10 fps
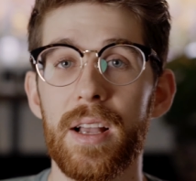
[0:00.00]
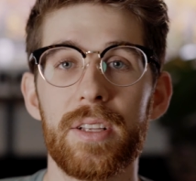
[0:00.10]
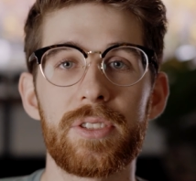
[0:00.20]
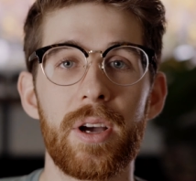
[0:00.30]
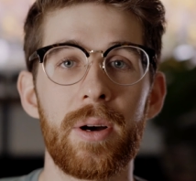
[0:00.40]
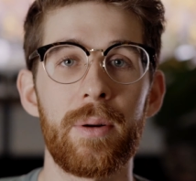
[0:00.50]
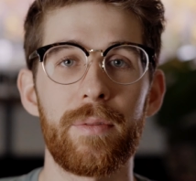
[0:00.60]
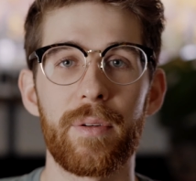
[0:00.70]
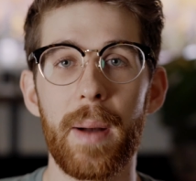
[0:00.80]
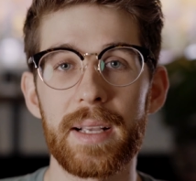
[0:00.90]
So
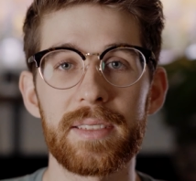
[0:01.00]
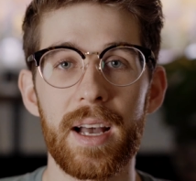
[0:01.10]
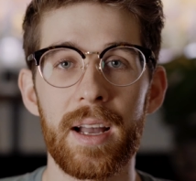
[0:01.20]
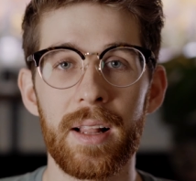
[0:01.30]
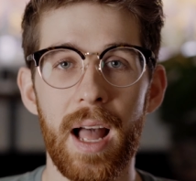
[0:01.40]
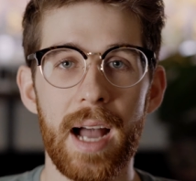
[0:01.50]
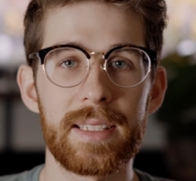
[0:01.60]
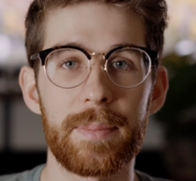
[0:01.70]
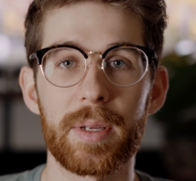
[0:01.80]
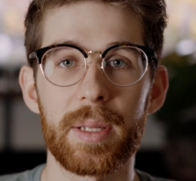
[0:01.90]
for my style, I
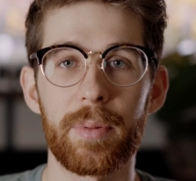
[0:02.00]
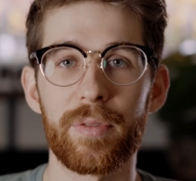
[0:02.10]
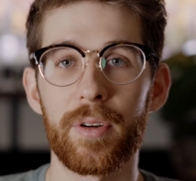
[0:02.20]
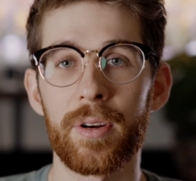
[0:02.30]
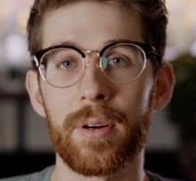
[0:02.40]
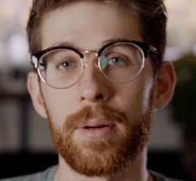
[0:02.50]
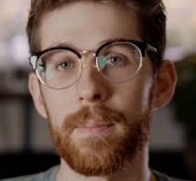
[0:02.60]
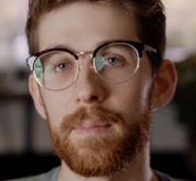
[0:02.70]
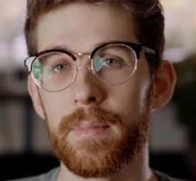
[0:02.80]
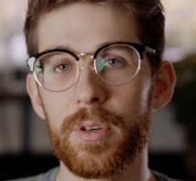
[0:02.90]
typically prefer
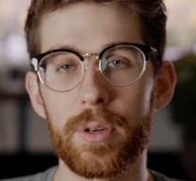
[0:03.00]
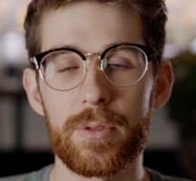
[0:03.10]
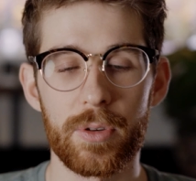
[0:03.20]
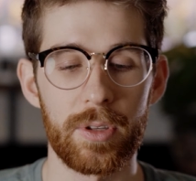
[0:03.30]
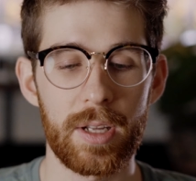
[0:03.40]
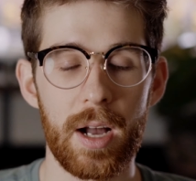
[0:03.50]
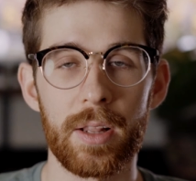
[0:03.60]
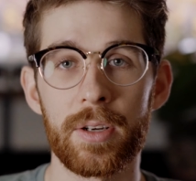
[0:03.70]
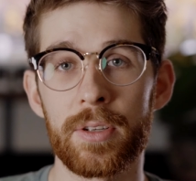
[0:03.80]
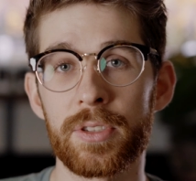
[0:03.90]
neutral
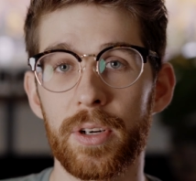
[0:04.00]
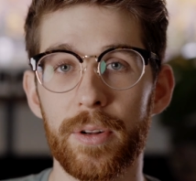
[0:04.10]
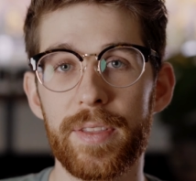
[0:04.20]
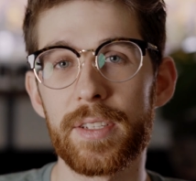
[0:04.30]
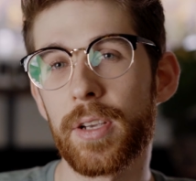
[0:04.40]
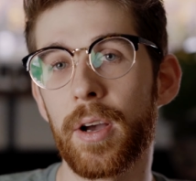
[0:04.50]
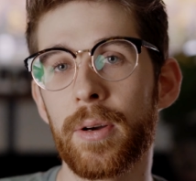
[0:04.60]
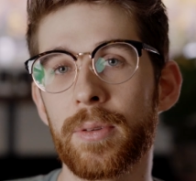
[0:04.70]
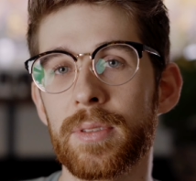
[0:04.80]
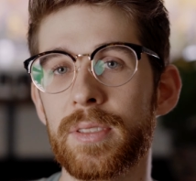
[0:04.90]
colors, earthy
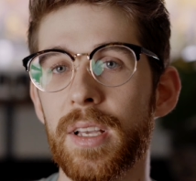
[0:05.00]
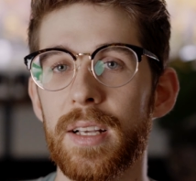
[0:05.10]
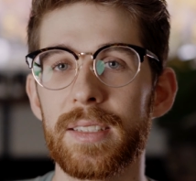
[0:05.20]
tones,